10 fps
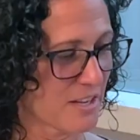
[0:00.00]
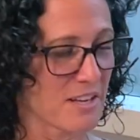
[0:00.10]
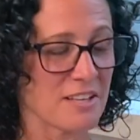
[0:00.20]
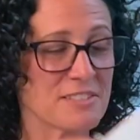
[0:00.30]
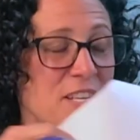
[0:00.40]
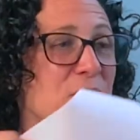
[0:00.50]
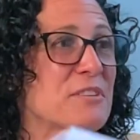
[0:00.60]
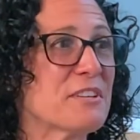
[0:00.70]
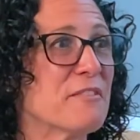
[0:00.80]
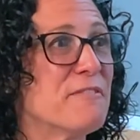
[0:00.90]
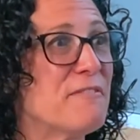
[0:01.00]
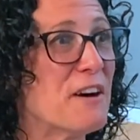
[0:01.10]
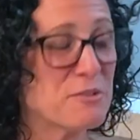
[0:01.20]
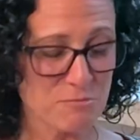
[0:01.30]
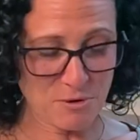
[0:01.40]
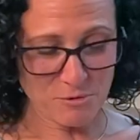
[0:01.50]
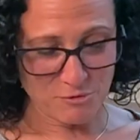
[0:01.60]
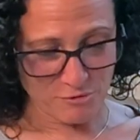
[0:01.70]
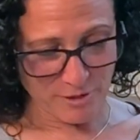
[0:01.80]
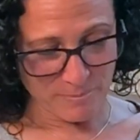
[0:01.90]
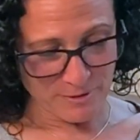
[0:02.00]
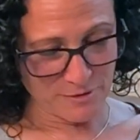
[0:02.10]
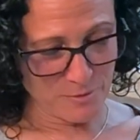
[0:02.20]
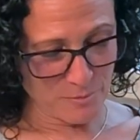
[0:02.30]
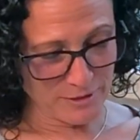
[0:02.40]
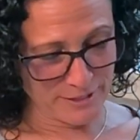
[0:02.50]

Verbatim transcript: Sounds like a fun road trip in the Willey